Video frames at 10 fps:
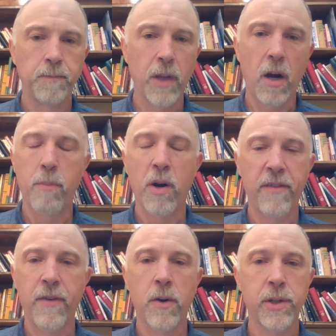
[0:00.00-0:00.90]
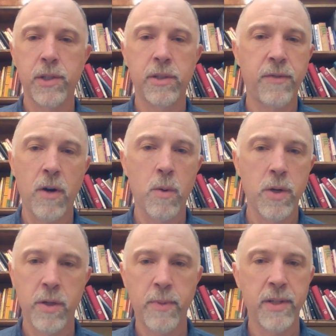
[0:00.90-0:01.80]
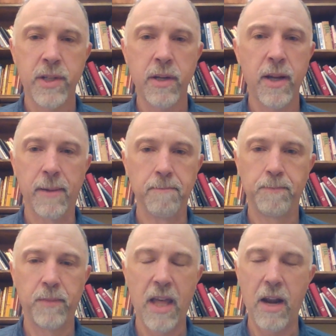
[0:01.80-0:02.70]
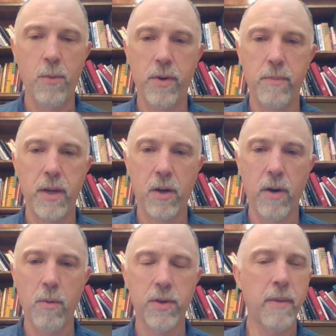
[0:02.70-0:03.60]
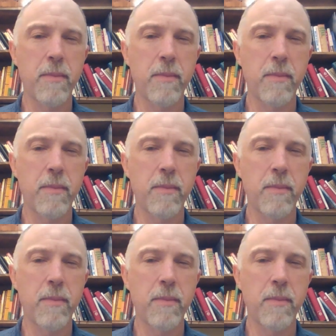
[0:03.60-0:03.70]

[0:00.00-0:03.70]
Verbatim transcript: And our prayer focus is for our worship on Sunday that it would be a great worship.